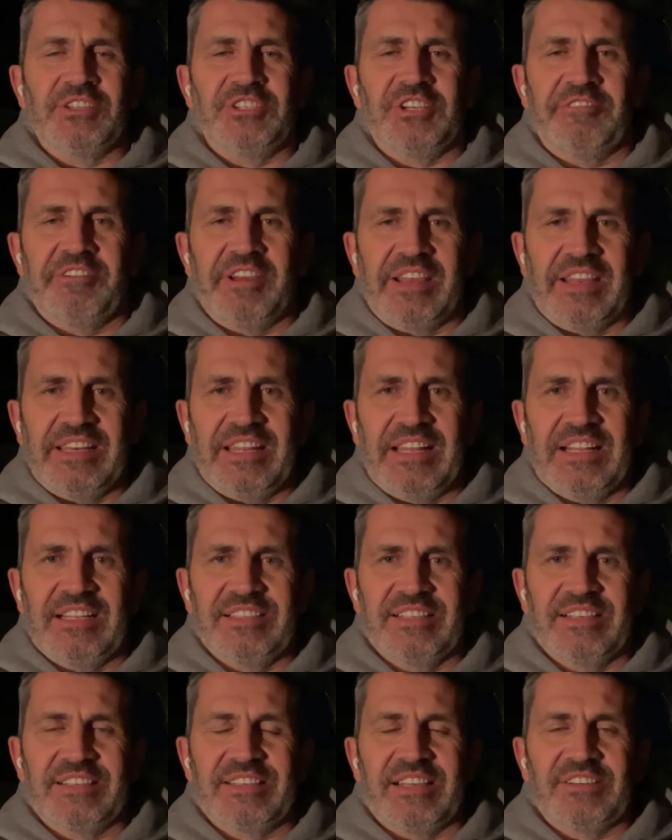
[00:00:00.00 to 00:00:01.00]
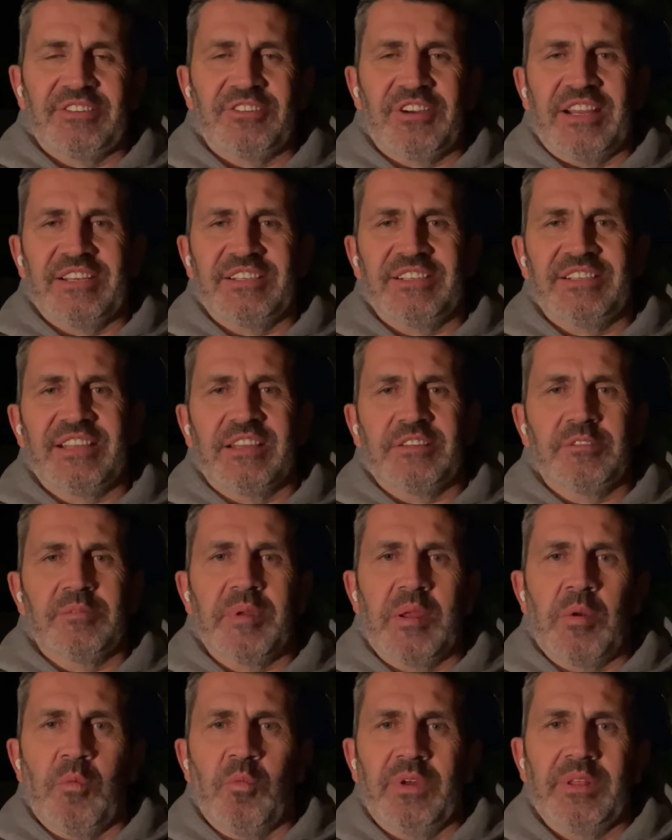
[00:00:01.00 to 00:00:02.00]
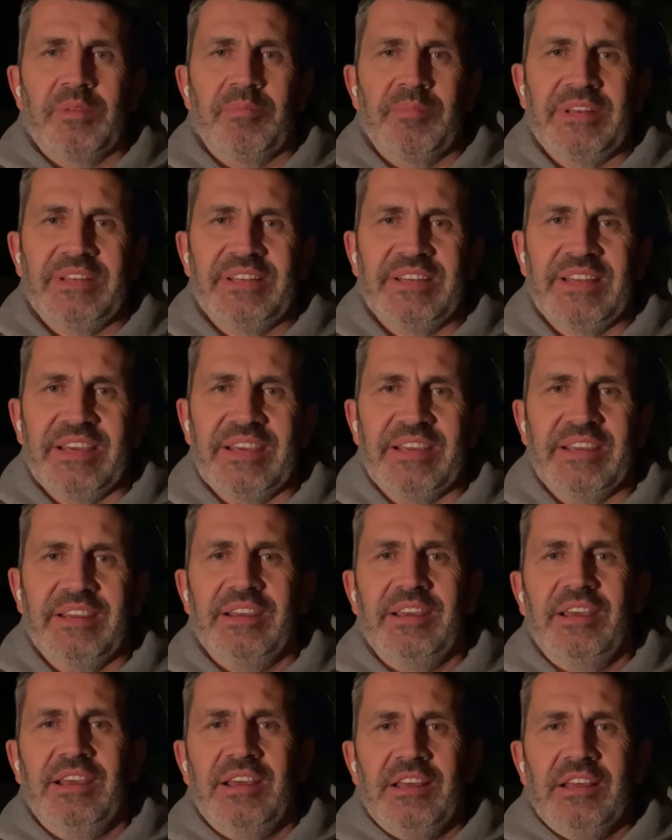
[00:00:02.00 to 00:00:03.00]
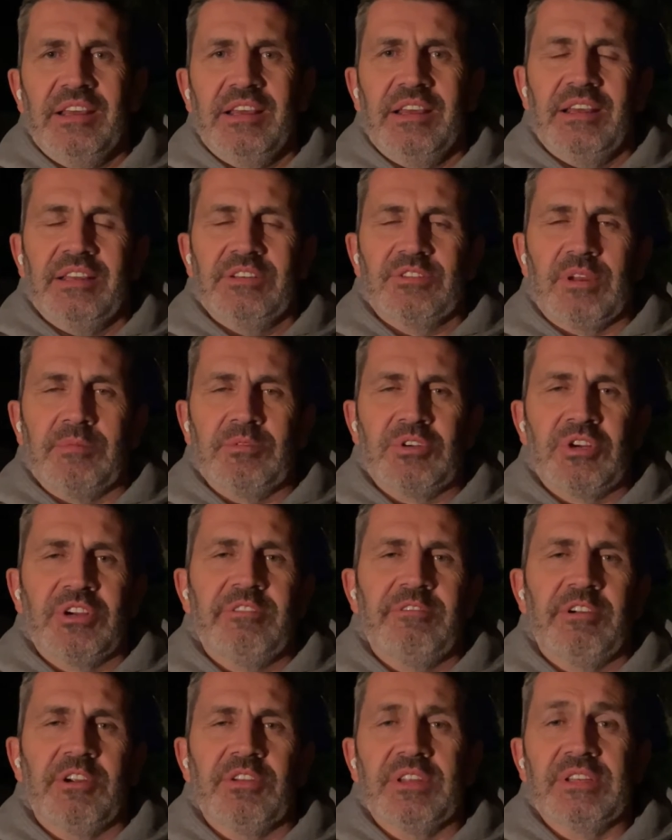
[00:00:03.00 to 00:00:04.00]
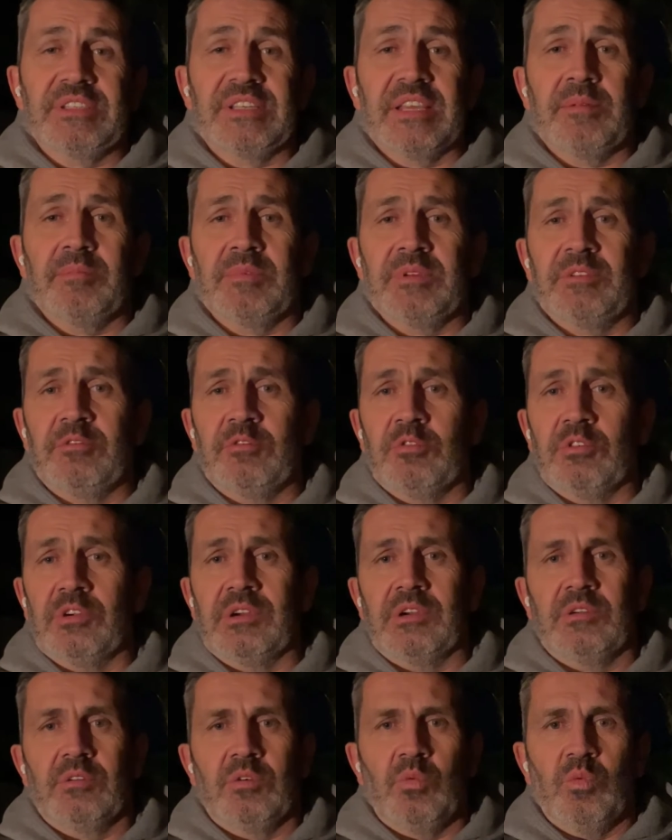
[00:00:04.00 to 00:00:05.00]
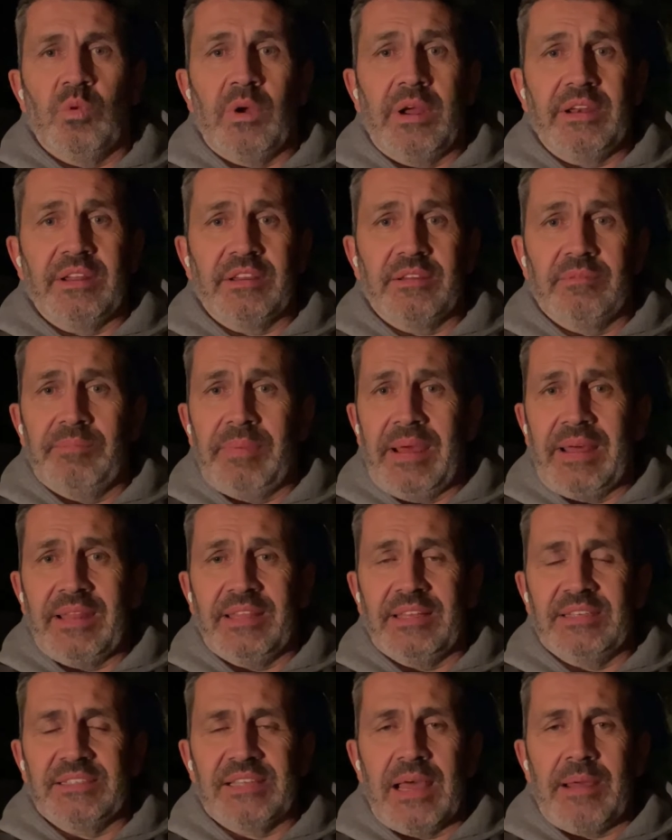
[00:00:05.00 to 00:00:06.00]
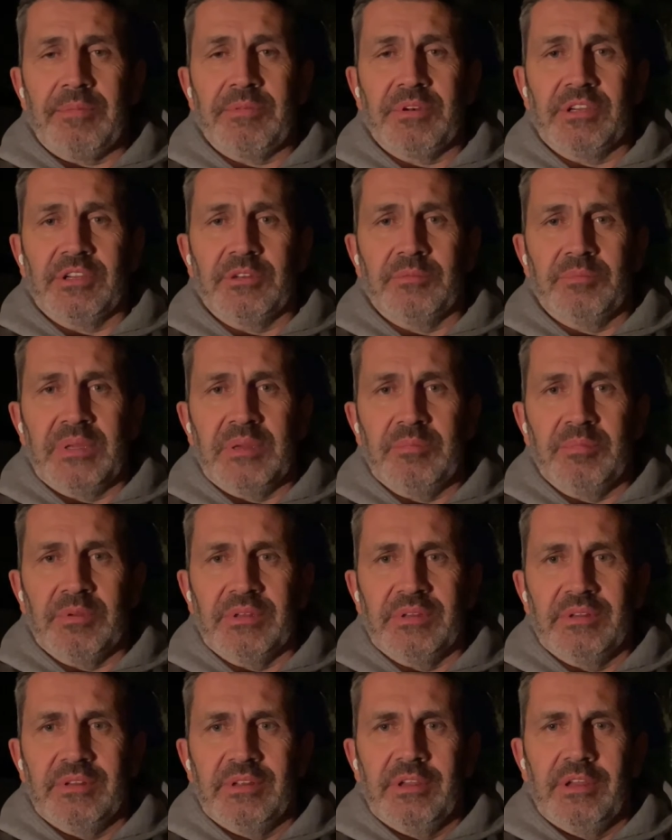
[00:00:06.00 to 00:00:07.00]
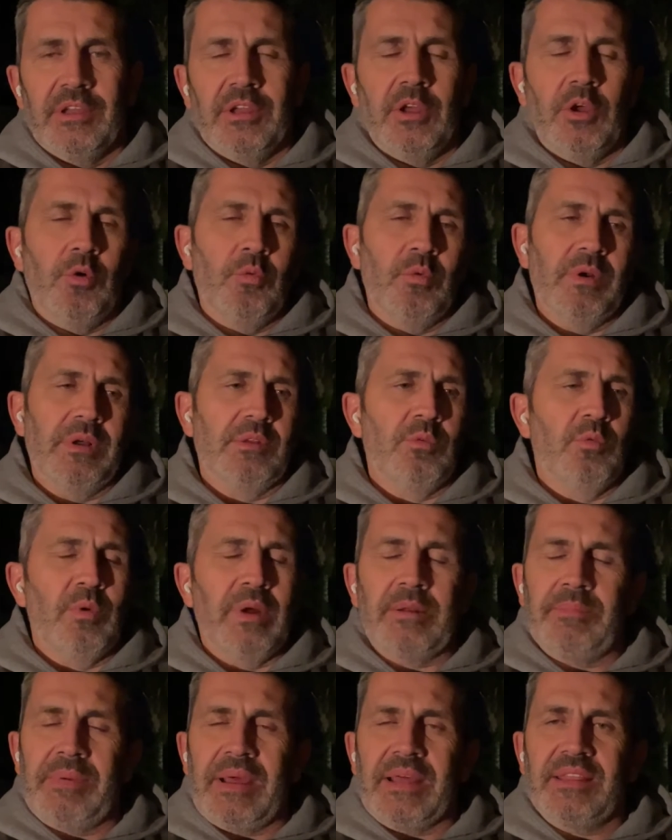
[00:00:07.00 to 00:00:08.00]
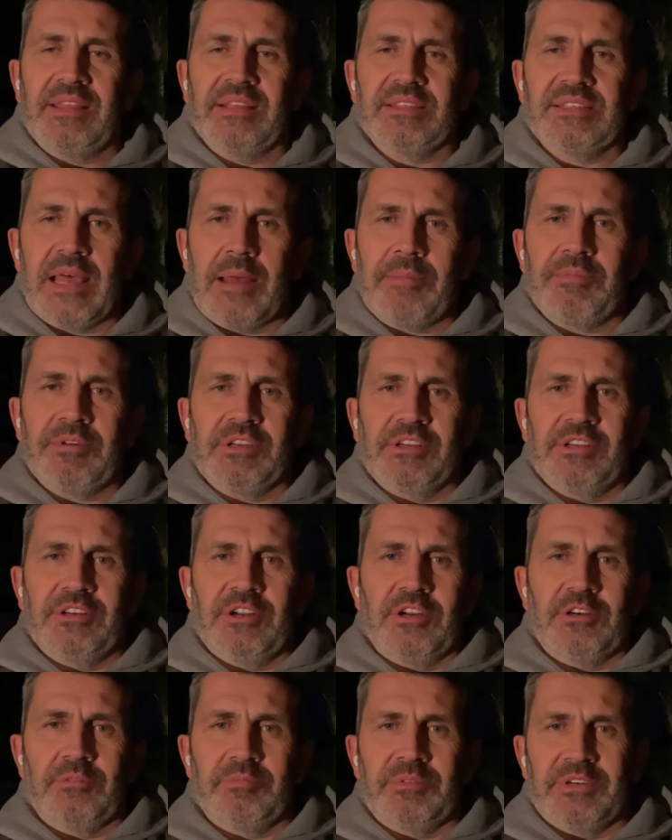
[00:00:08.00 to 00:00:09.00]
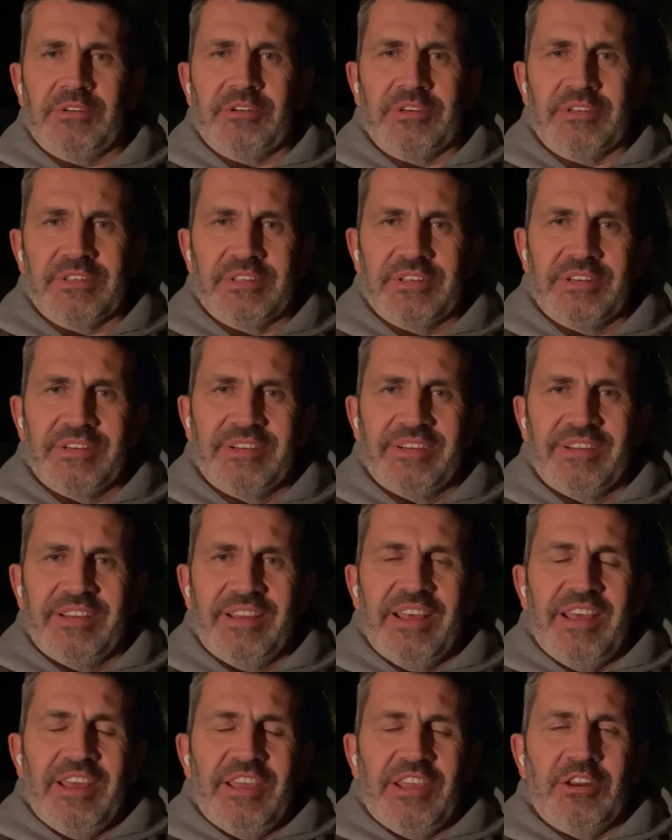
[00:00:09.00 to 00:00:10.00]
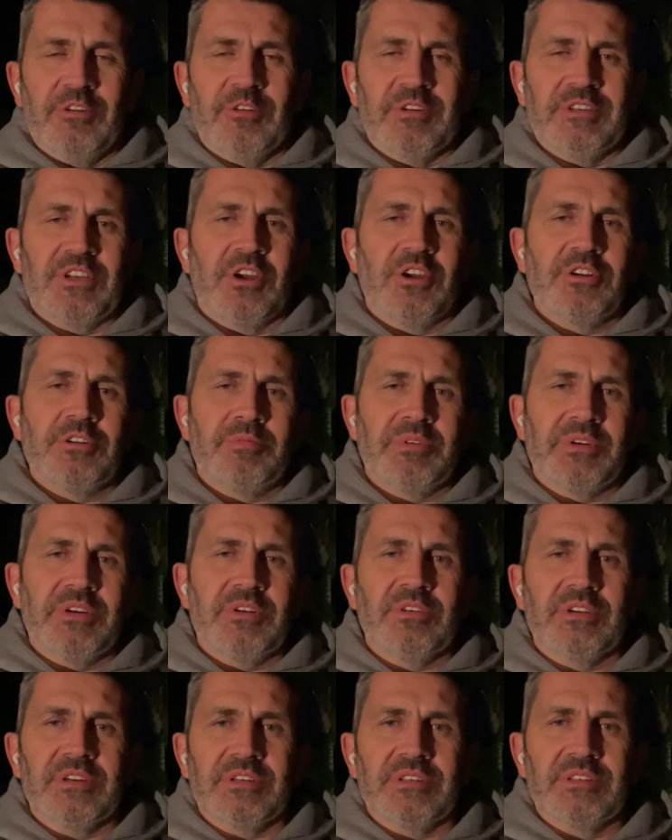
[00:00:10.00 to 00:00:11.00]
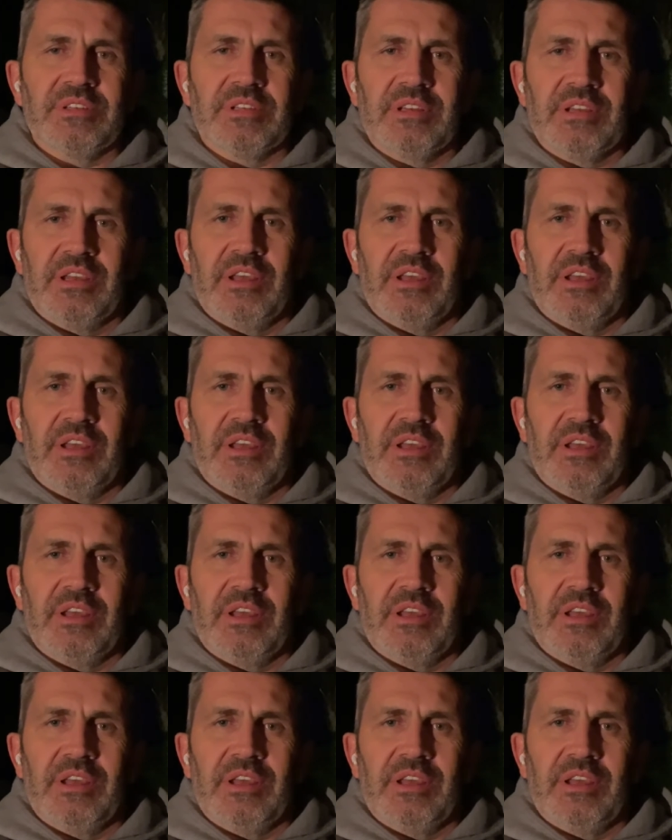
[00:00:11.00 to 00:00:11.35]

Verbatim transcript: Jeff Hagee, Daily Success Strategies. Thanks for being with me today. So I'm sure you've heard the saying before, why do bad things happen to good people? Well, why do bad things happen to good entrepreneurs? You know, as entrepreneurs,